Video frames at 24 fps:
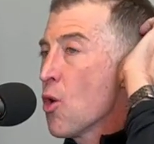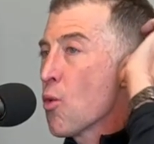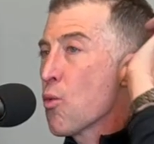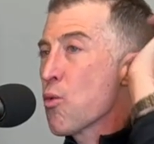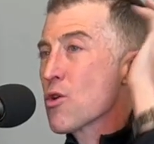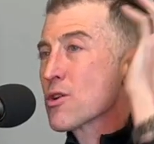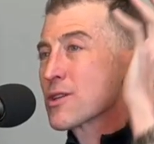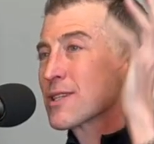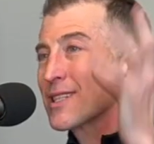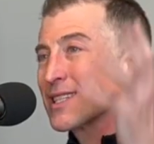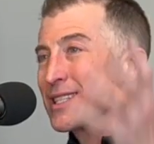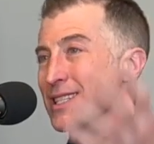
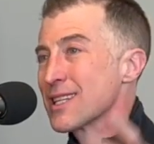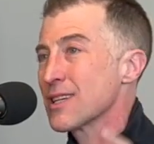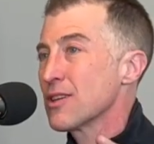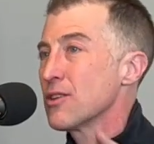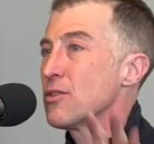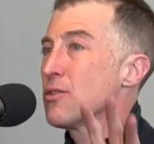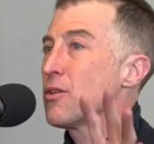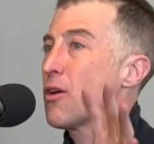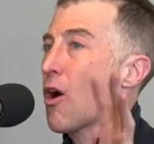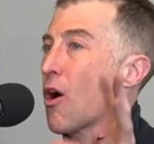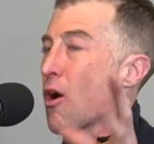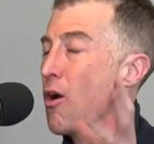We're
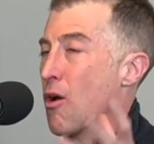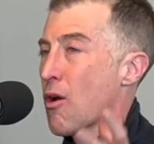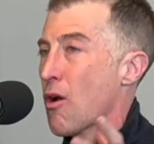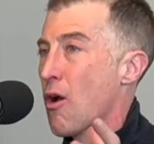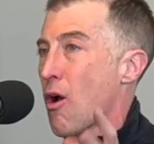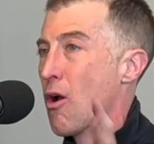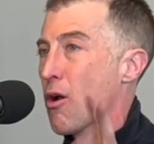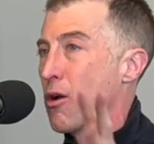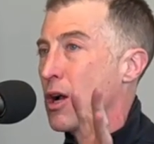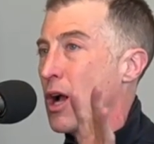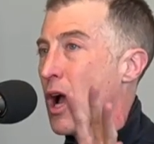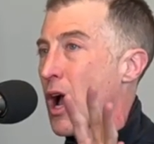still
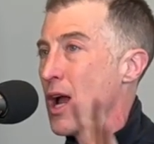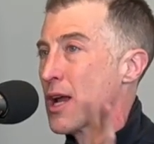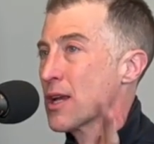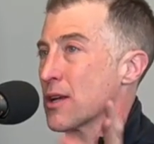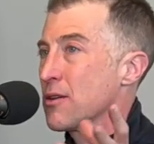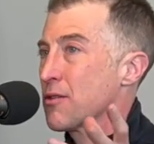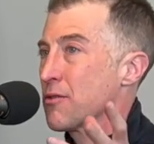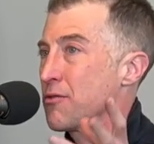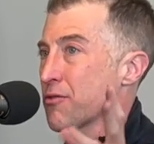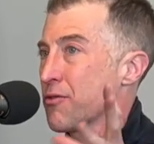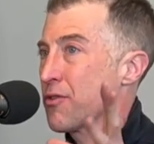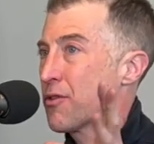our
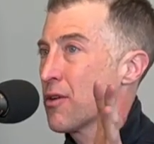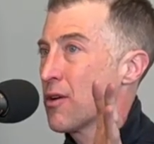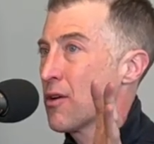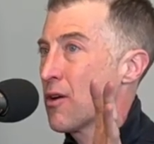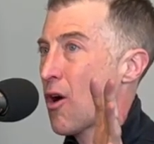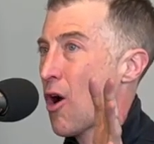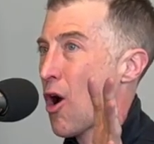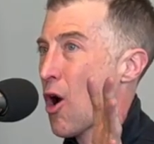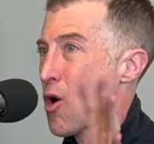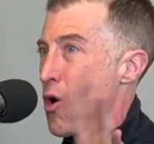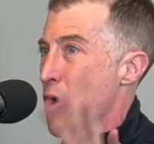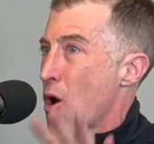kind of
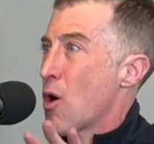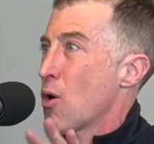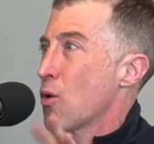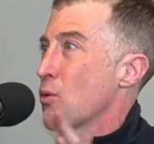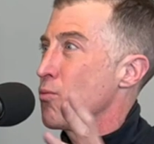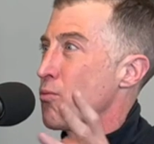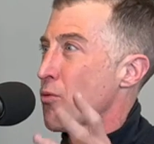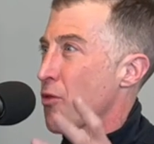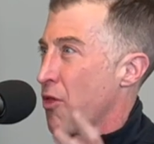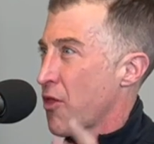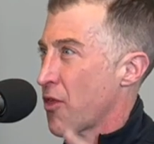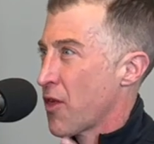our
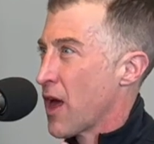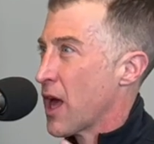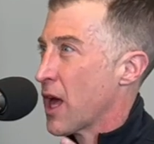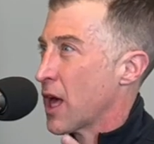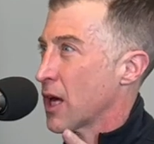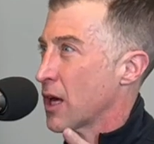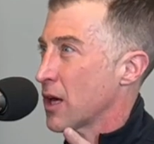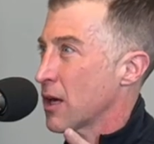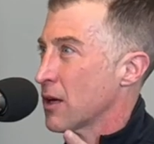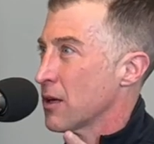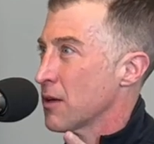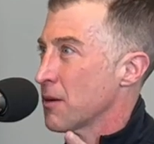own
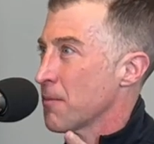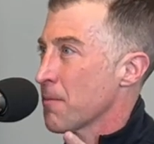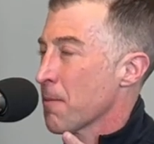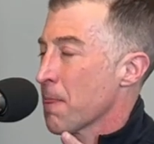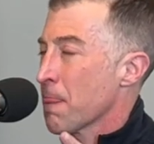thing.